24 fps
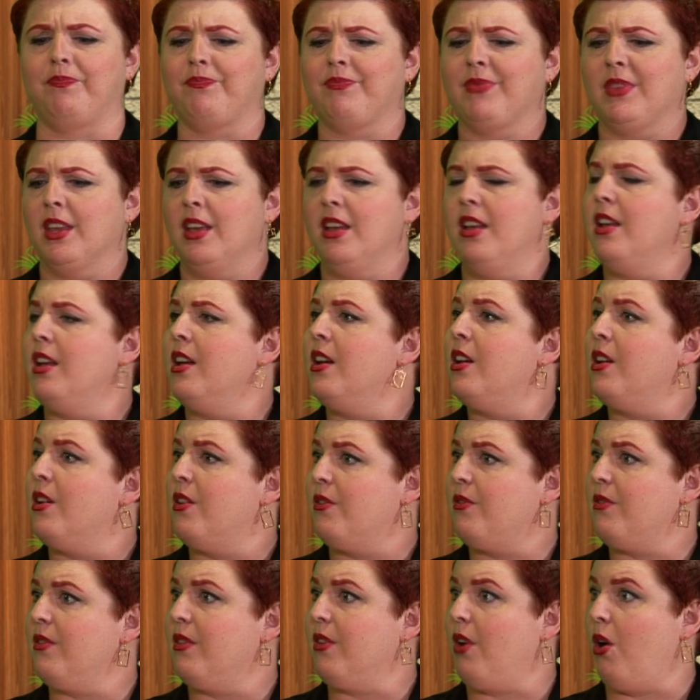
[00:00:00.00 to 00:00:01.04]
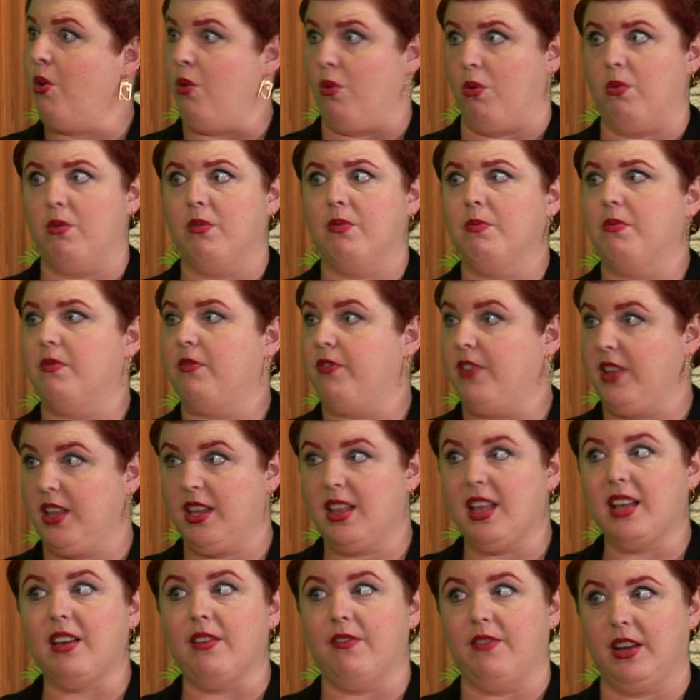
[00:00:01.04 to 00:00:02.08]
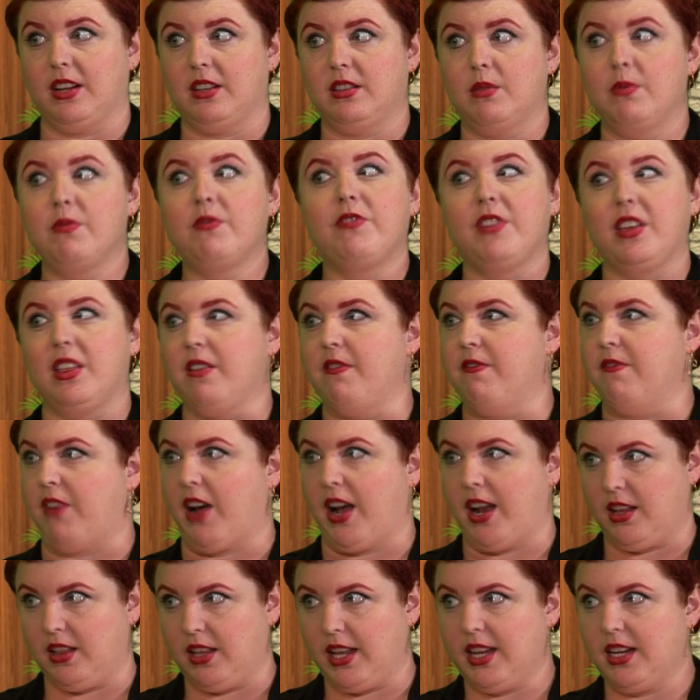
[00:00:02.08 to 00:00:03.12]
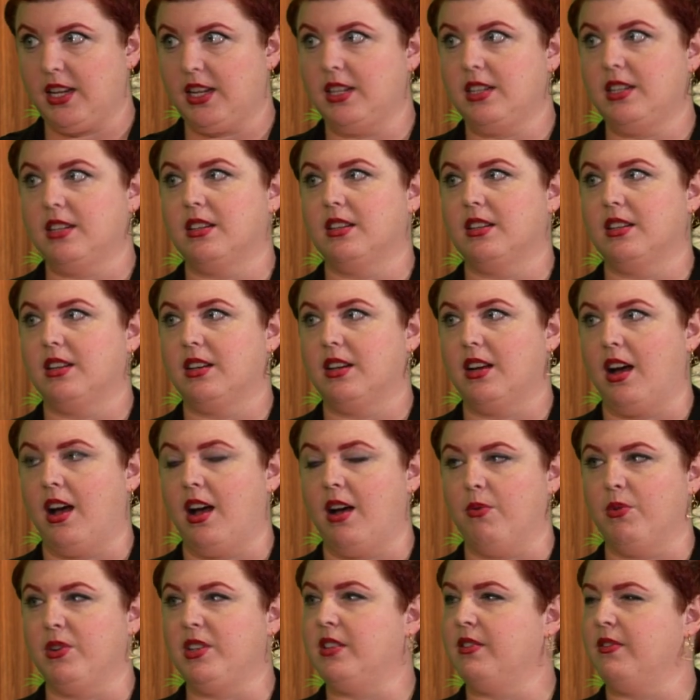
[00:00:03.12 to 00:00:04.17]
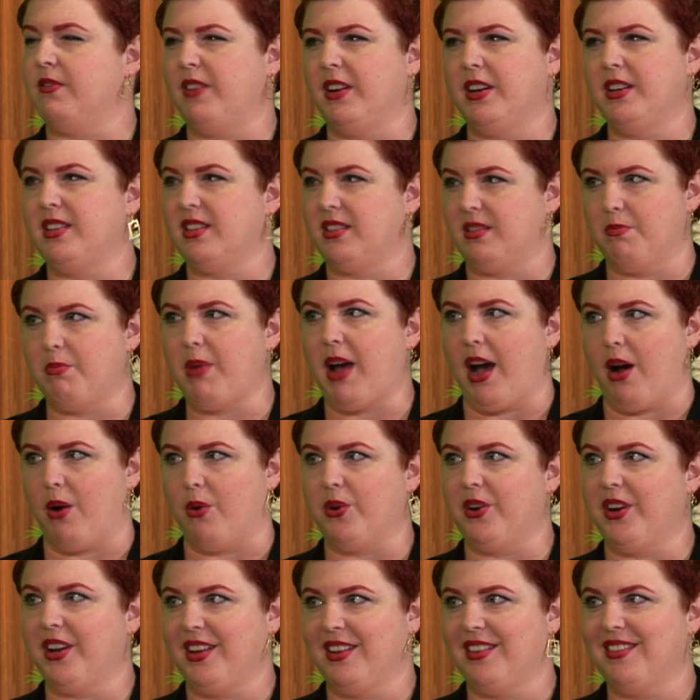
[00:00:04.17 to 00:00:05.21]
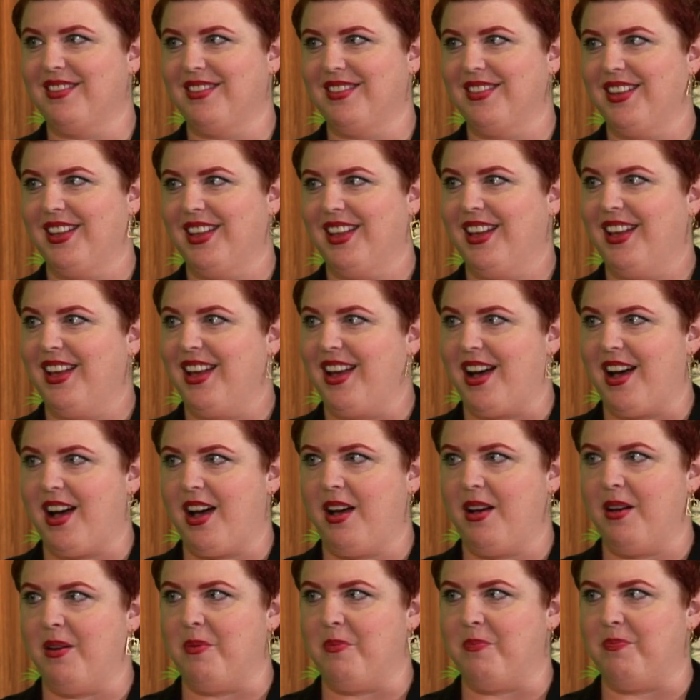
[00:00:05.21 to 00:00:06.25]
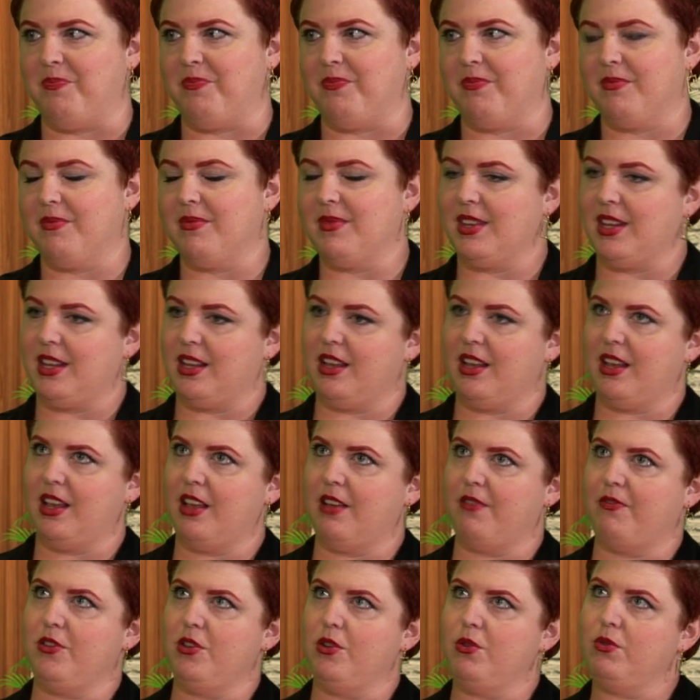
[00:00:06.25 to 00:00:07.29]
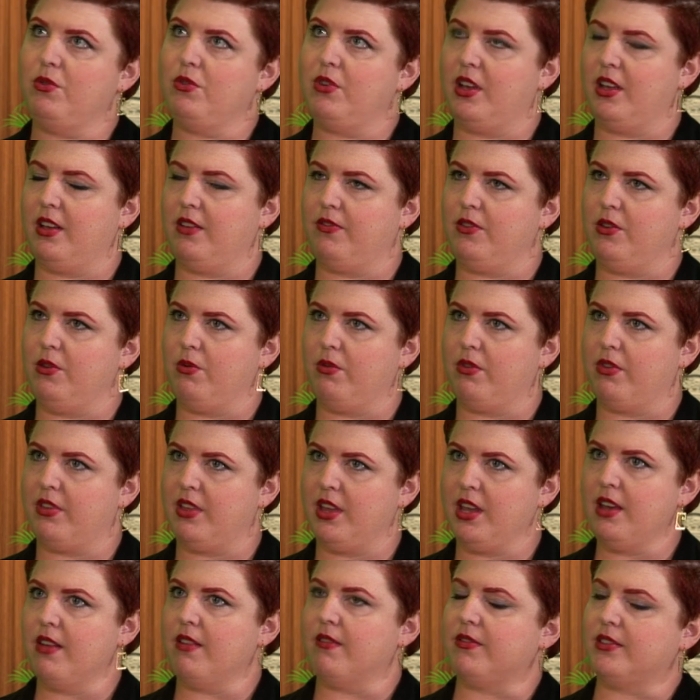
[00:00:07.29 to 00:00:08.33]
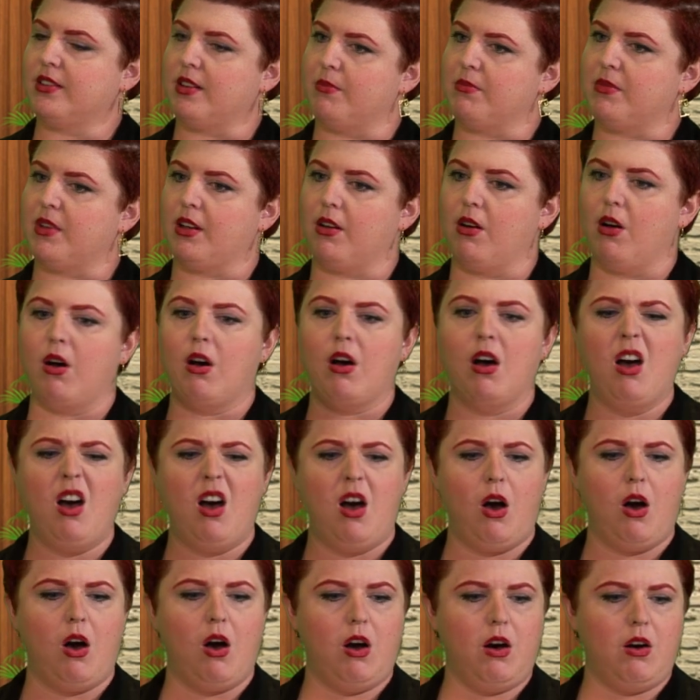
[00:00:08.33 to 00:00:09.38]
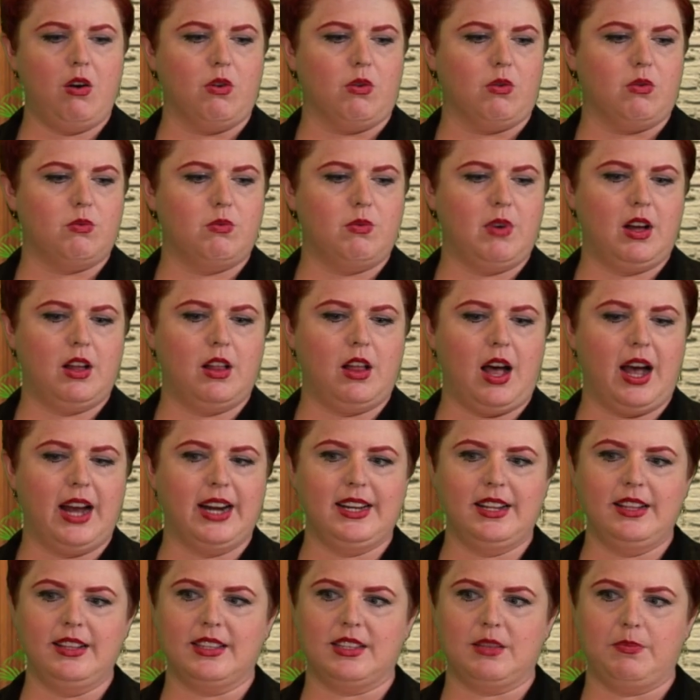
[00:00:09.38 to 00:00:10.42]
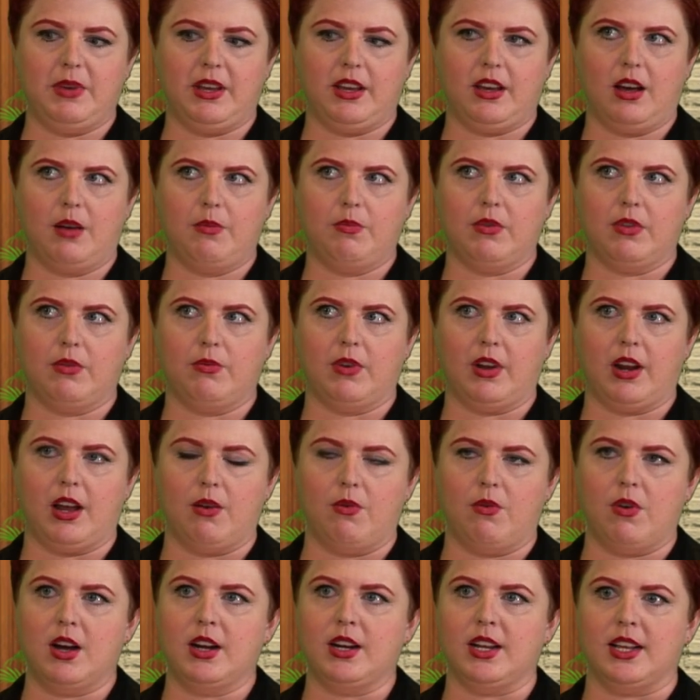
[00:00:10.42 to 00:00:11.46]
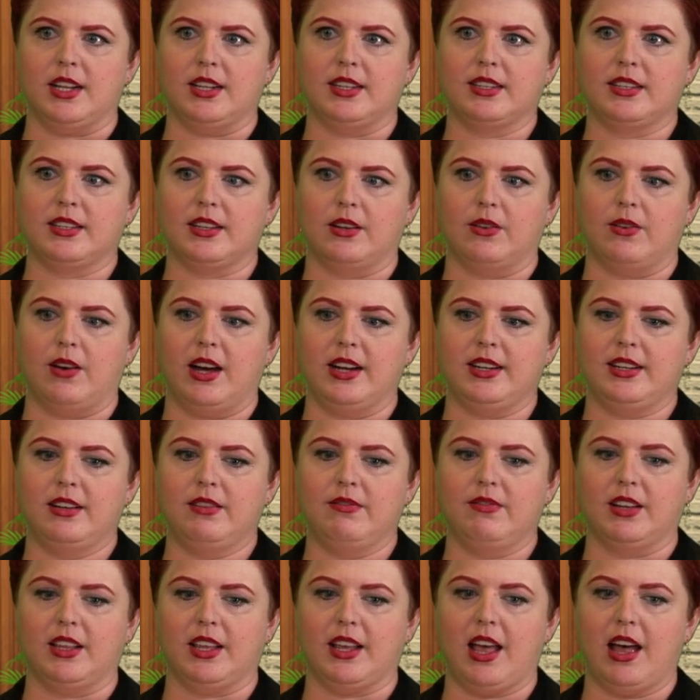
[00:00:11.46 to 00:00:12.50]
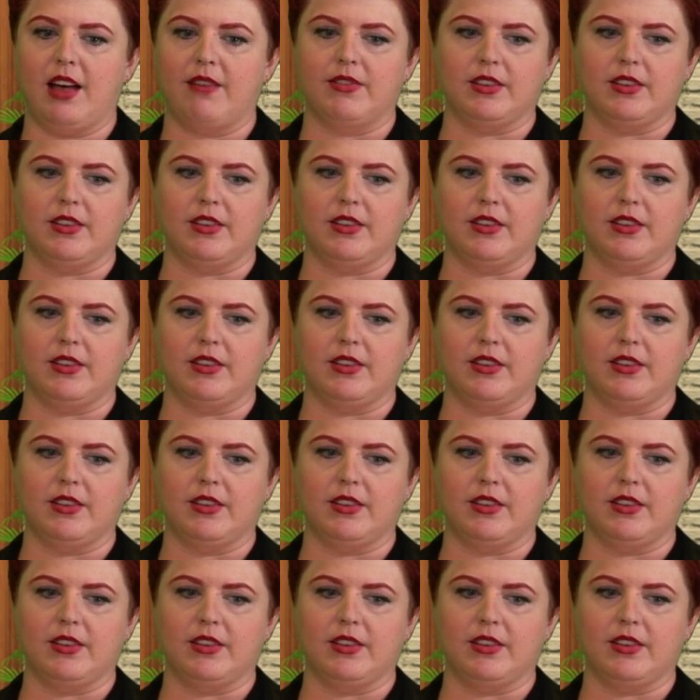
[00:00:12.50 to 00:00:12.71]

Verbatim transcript: I'm a victim. Oh, feeling like a victim, feeling violated, right. uh, which is very disempowering. Right. Um, if you if you think of something, oh, well, I didn't speak up with what I wanted, so I didn't really have a